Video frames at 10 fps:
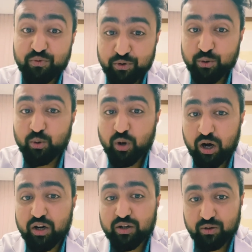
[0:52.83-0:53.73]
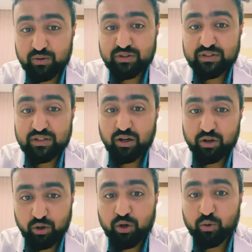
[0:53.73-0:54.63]
do our rounds
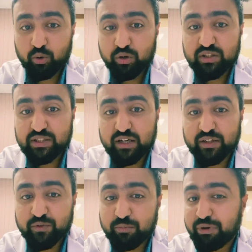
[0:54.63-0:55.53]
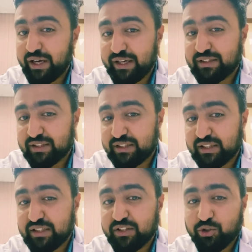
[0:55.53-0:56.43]
on our own starting from
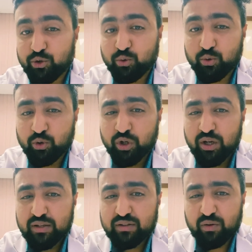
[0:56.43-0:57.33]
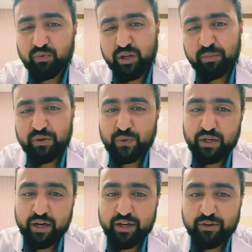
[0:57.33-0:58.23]
8:30 to somewhere between
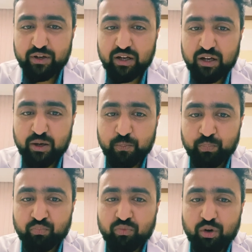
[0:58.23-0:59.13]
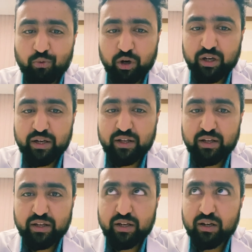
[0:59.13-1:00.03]

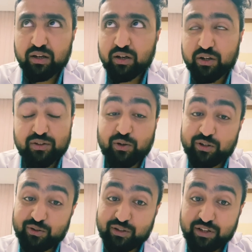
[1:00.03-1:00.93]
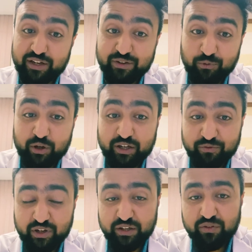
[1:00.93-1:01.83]

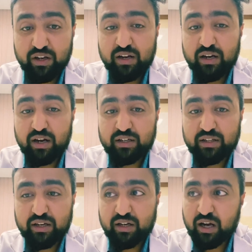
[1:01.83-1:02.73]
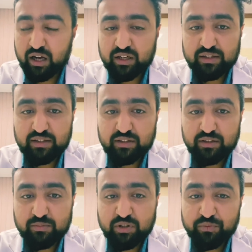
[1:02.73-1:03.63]
9:45, and then our
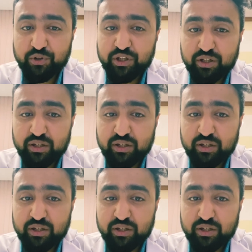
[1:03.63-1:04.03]
consultant comes and we